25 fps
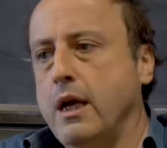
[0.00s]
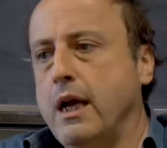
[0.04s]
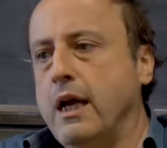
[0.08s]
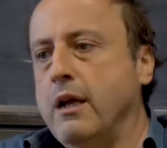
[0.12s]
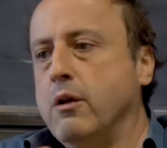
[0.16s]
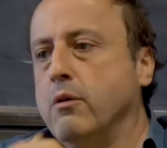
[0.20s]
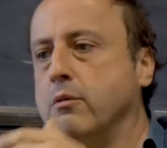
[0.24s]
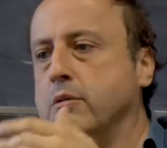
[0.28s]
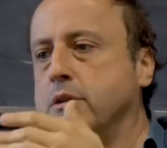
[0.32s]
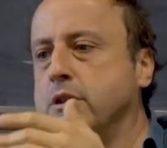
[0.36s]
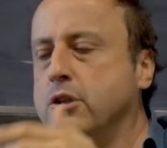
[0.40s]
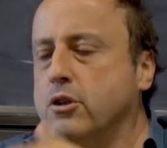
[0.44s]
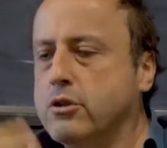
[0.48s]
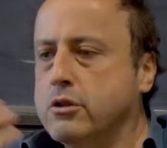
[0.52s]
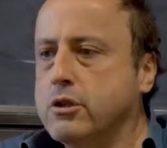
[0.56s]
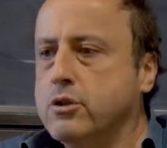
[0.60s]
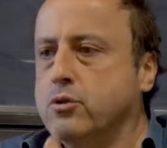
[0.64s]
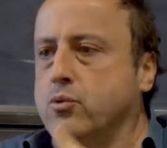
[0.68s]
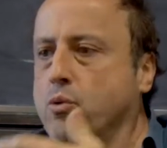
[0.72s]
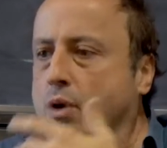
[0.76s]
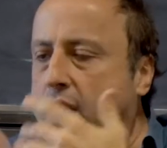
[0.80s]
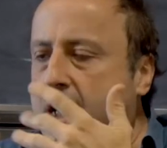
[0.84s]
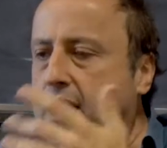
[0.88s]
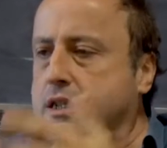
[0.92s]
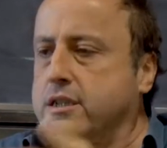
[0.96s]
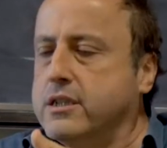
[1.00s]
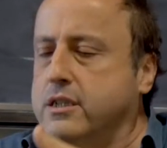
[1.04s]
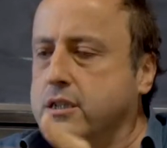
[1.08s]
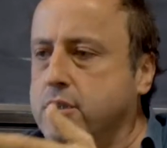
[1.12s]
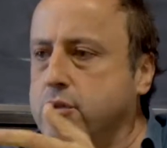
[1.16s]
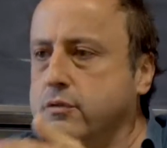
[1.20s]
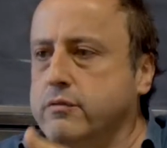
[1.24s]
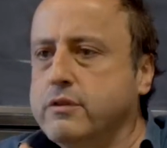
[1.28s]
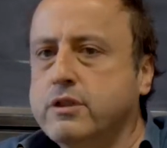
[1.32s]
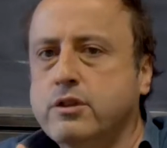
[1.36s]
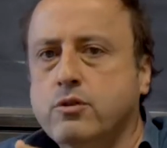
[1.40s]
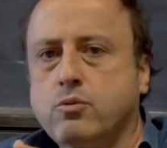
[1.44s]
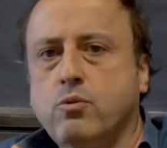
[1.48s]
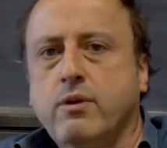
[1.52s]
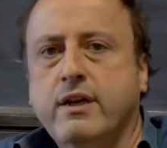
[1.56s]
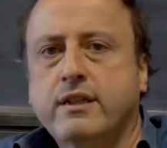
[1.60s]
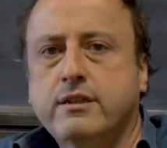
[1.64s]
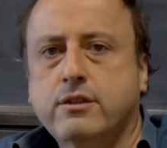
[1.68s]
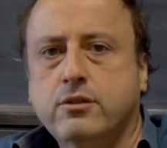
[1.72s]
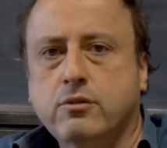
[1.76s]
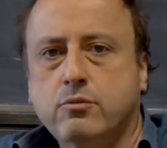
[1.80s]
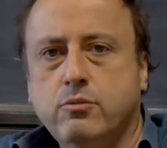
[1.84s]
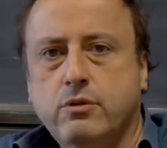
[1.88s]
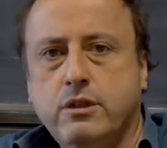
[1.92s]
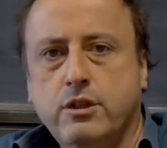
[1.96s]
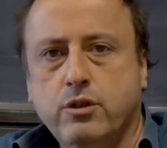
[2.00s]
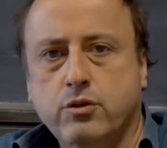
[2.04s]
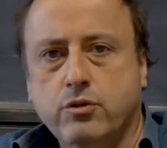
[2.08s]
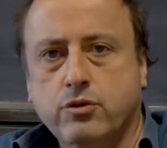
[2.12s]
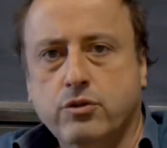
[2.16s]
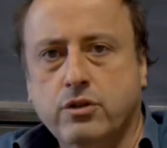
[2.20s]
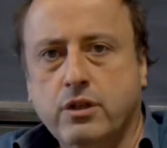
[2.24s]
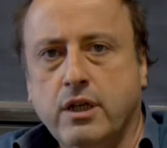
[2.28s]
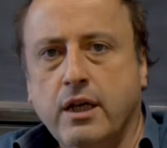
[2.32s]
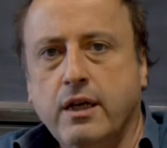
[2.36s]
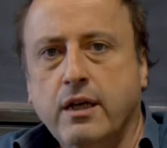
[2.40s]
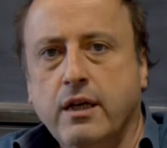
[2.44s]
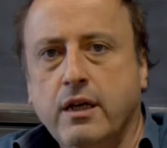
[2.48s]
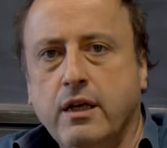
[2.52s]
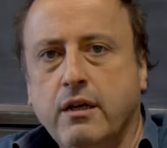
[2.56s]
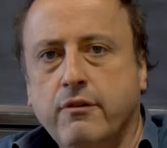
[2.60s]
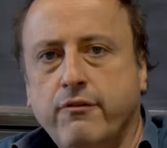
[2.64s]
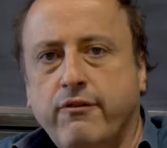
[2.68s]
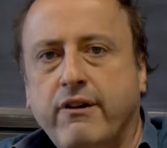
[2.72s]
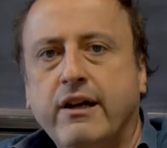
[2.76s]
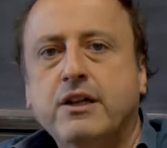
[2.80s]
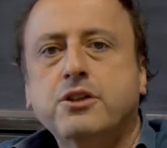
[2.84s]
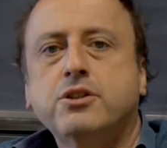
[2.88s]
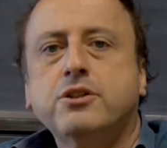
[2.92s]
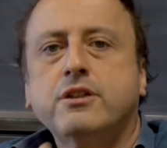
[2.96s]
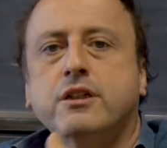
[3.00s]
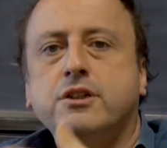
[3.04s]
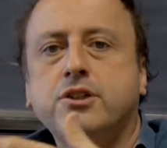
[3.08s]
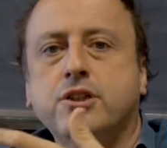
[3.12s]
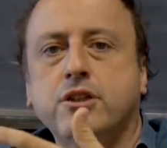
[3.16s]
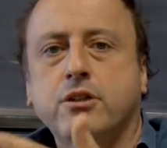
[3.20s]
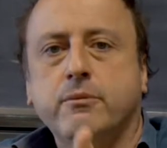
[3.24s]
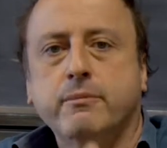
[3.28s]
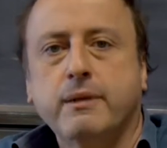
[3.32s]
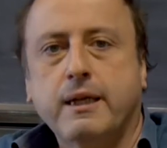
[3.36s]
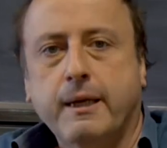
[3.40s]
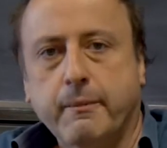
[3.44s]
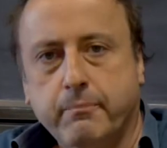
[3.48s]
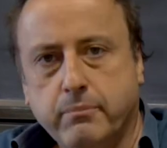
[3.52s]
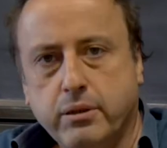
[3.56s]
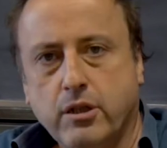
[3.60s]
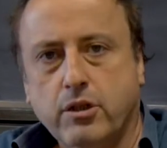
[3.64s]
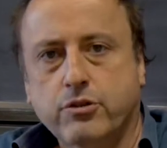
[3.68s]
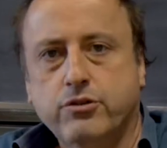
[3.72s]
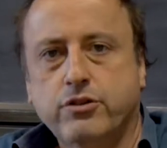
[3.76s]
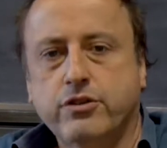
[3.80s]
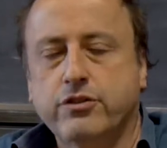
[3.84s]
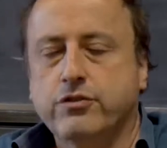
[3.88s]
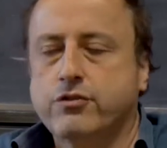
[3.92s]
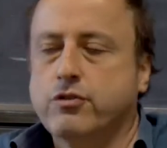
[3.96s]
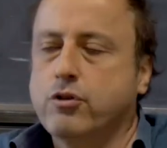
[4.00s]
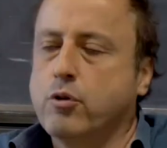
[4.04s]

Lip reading: And in order to answer to this question, we use functional genomic approaches.